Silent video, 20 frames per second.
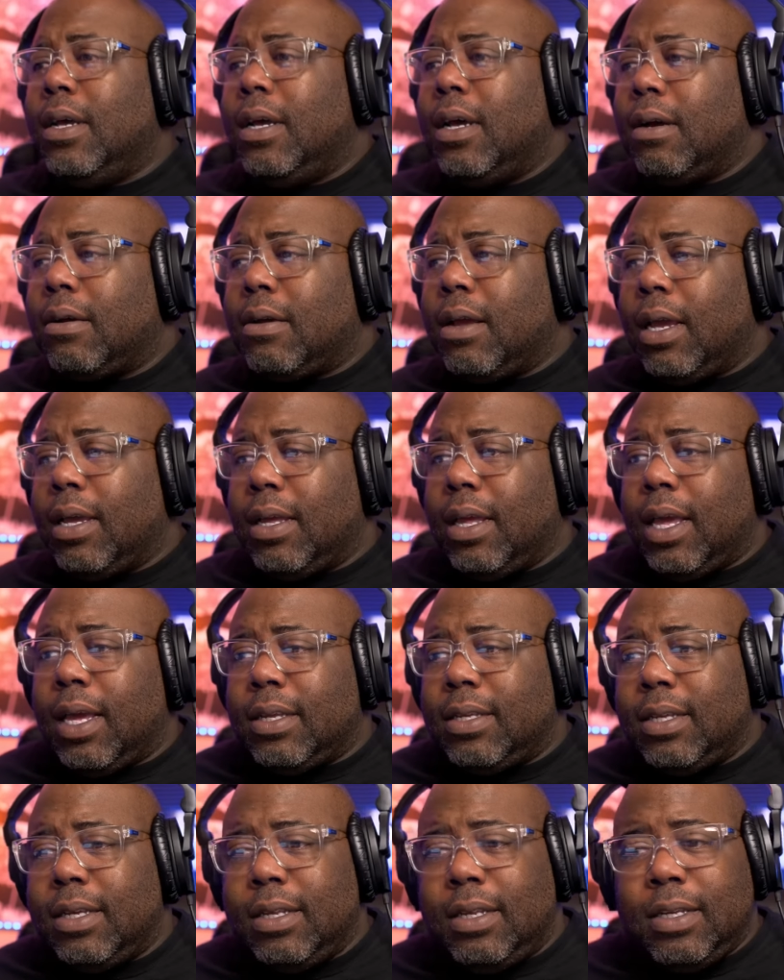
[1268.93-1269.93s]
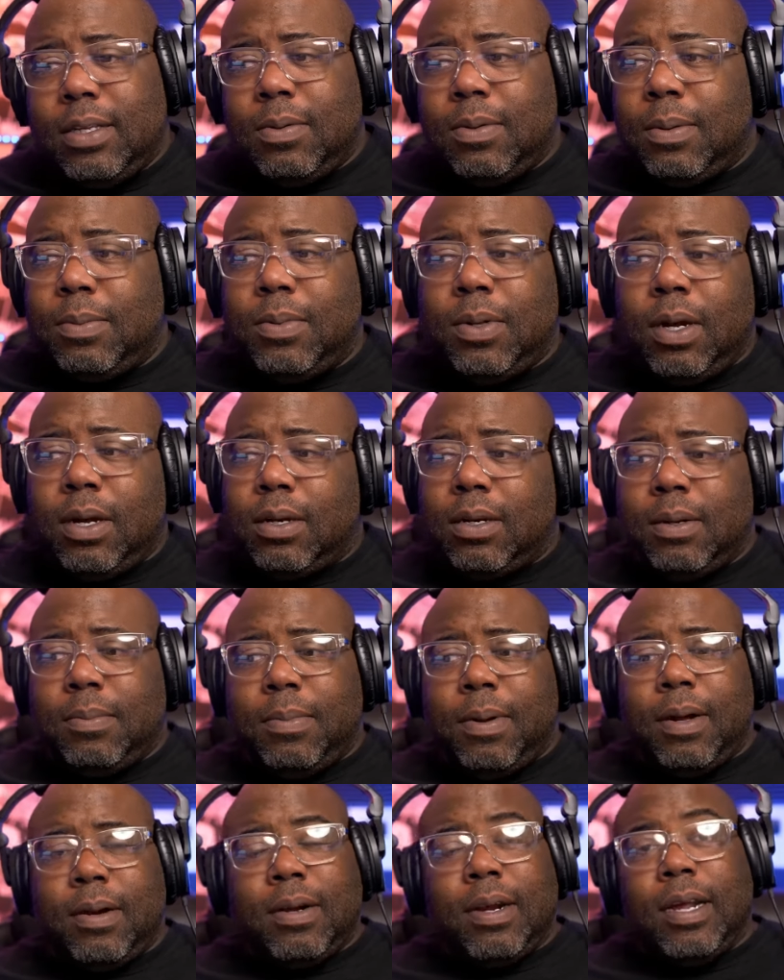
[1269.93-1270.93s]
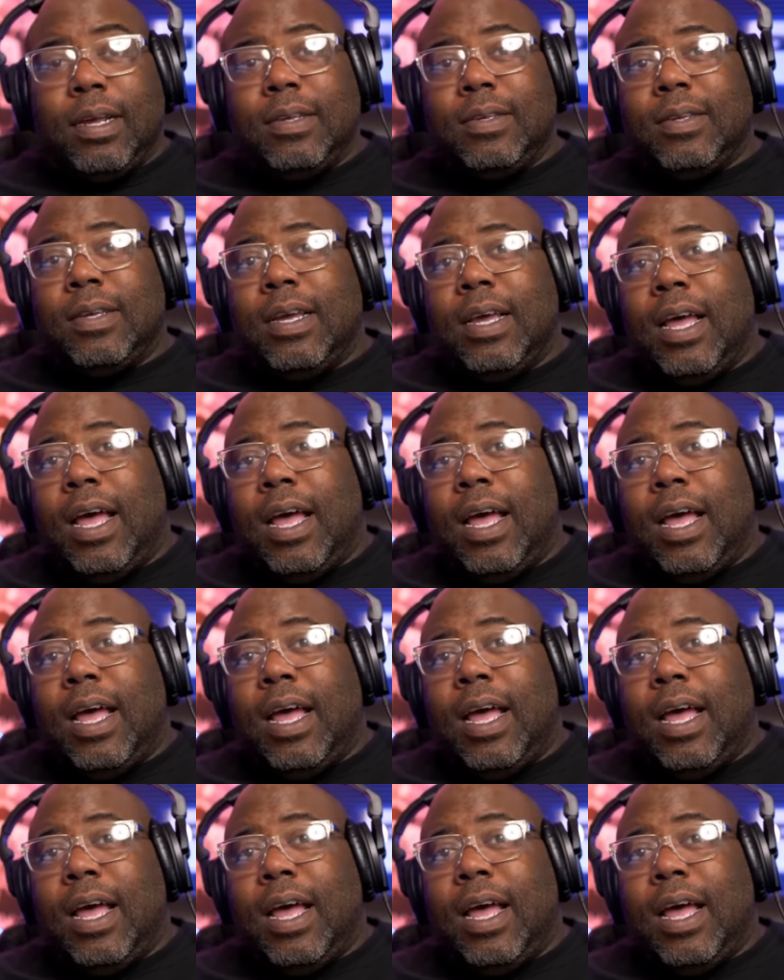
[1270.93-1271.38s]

Okay, yeah, see, this is what I'm talking about, guys.